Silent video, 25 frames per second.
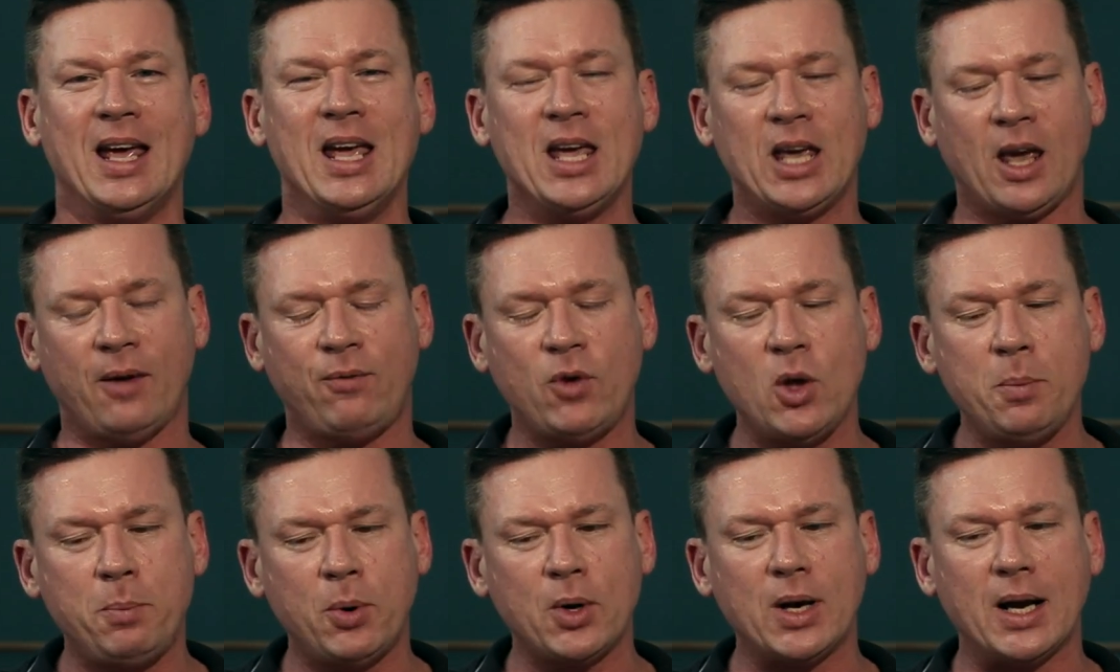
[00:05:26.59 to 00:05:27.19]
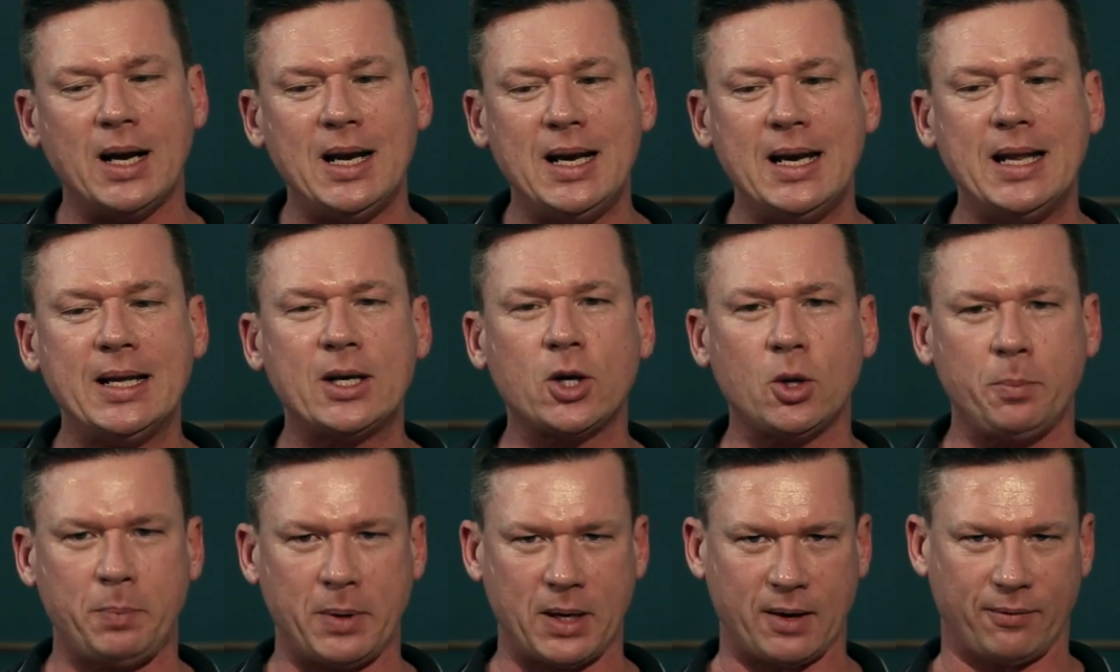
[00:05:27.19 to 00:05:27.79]
If you put a
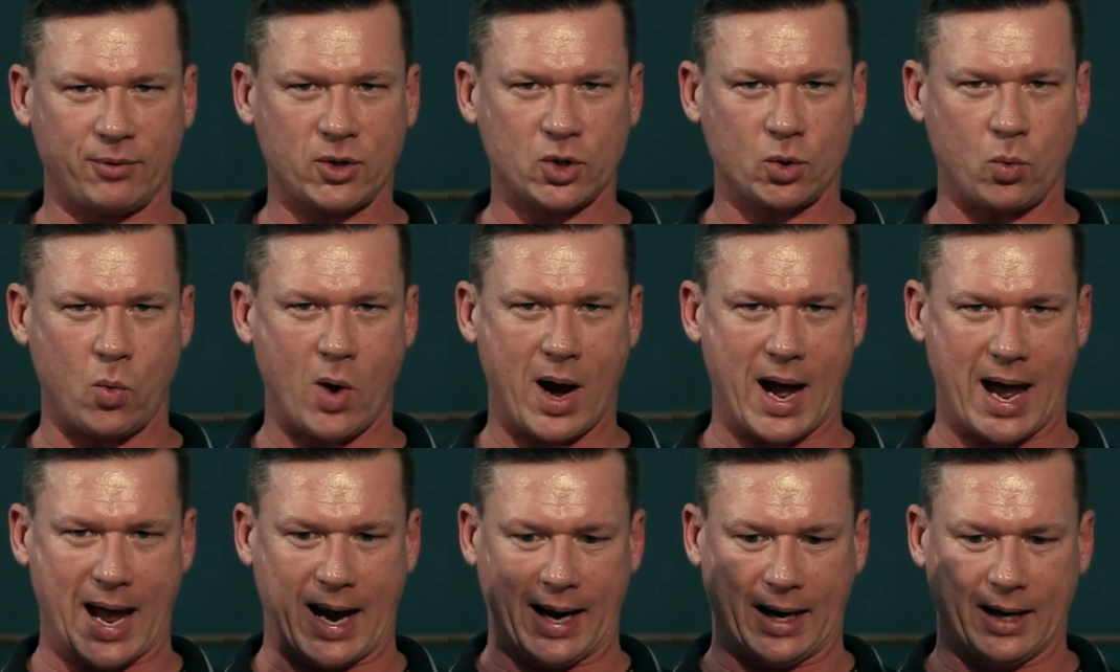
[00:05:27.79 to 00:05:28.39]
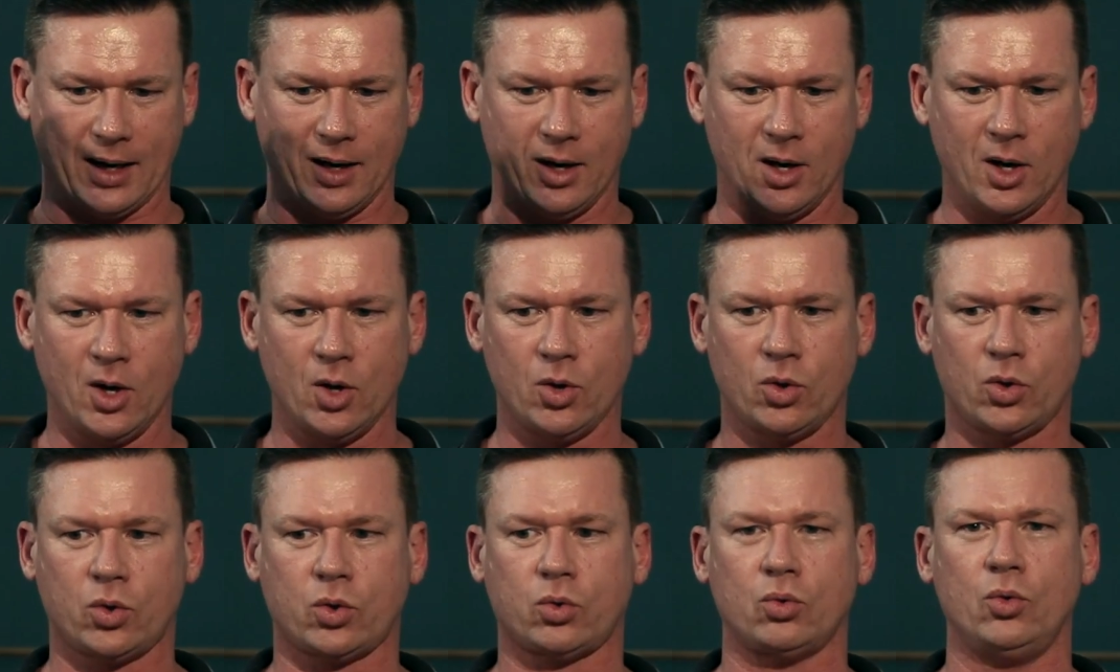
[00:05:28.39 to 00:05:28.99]
little bit of twang
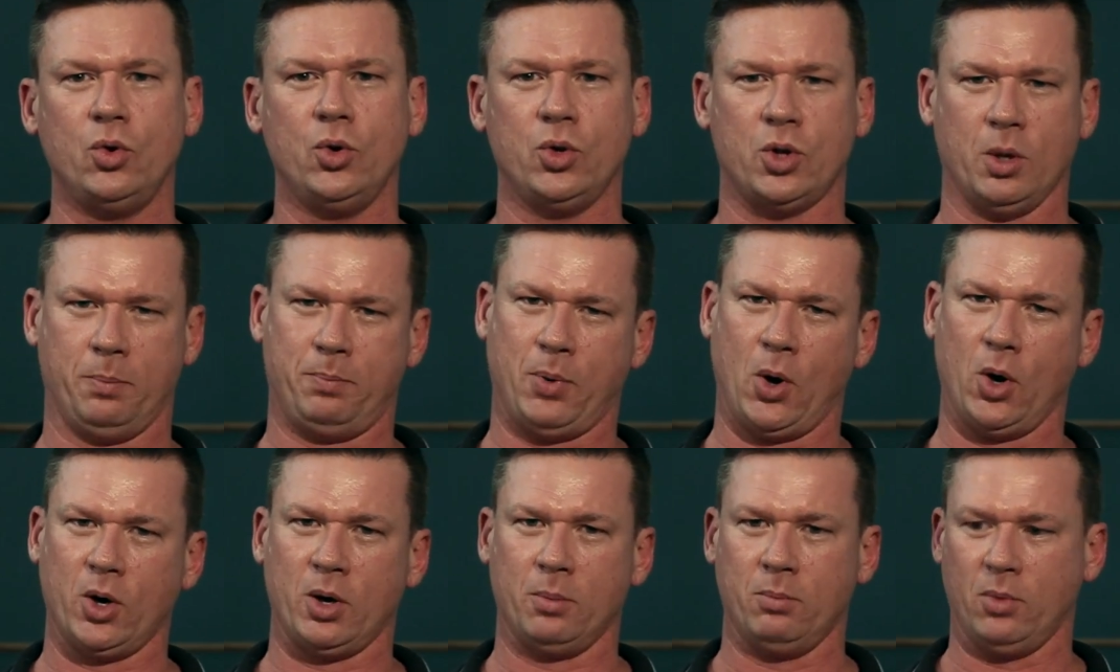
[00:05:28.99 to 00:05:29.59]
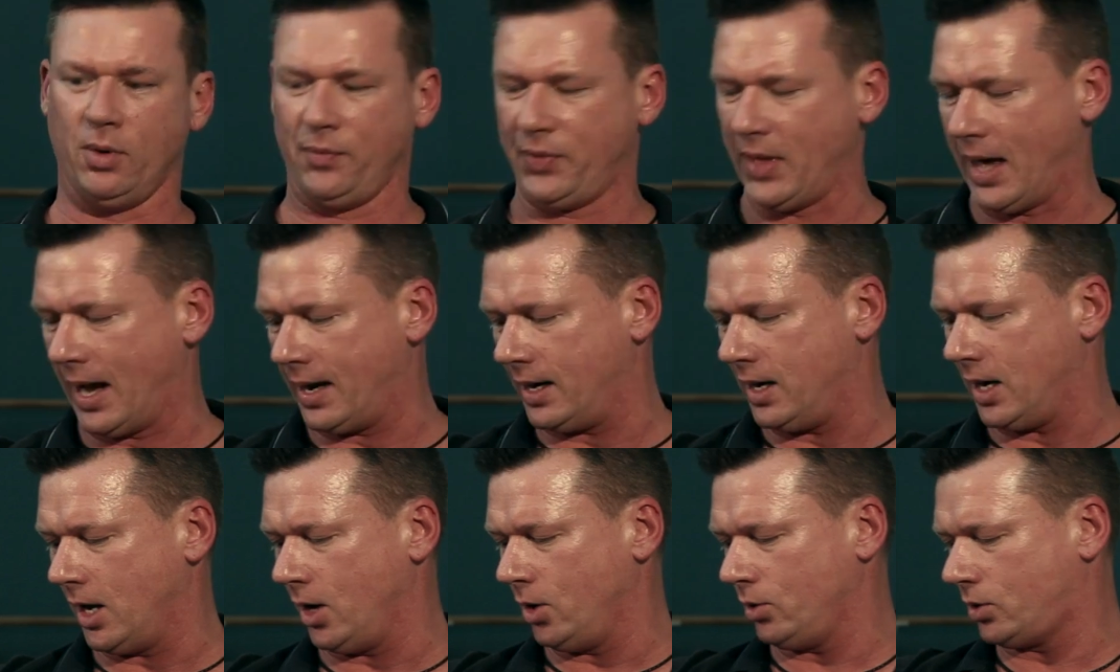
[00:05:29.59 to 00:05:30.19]
through the bottom of that
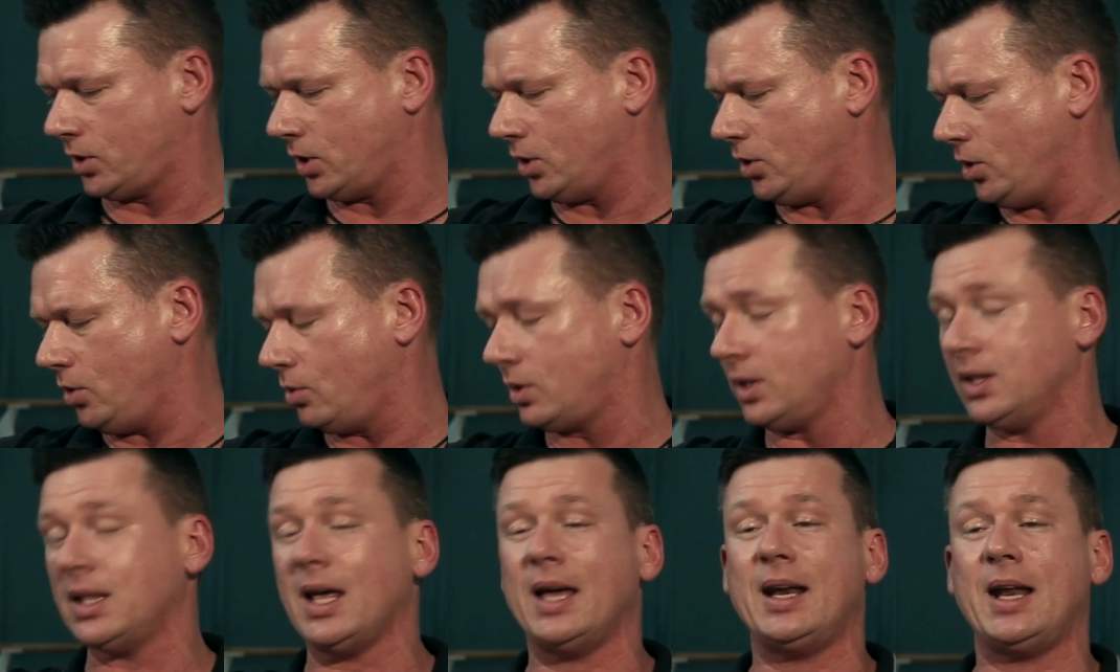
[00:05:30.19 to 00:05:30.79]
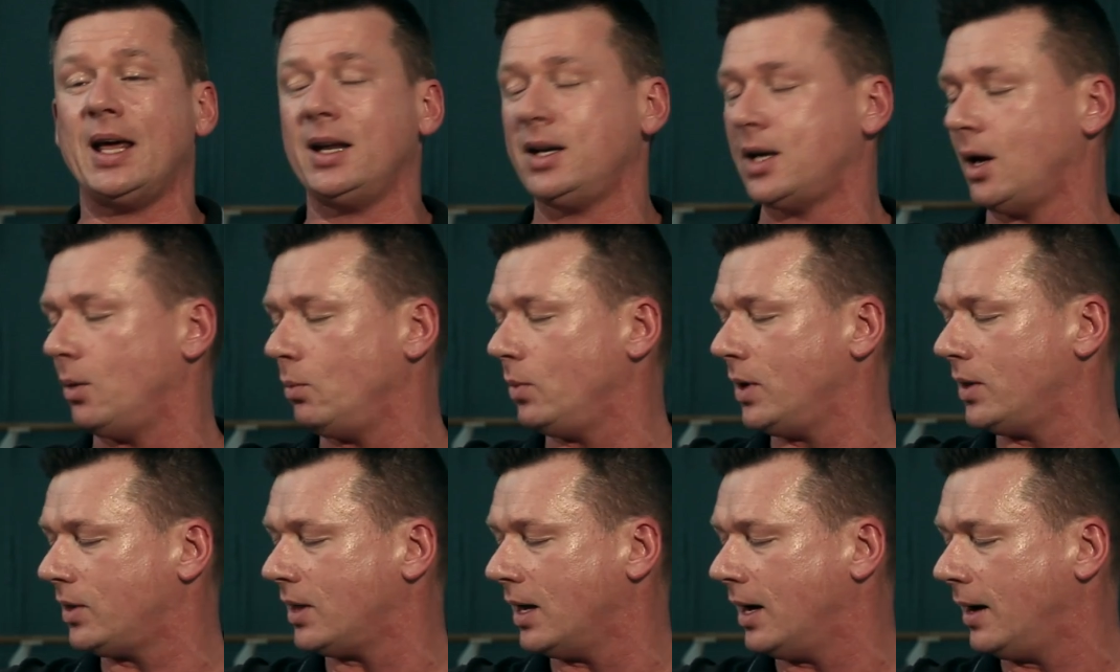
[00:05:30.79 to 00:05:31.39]
note, and you can then end up
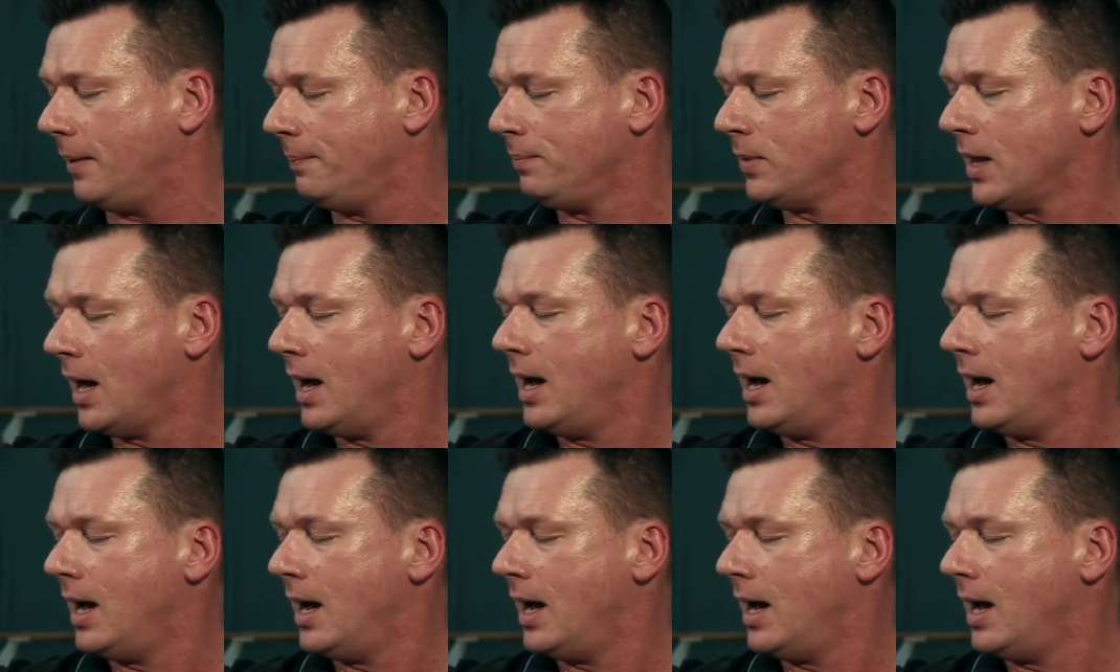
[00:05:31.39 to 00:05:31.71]
with the,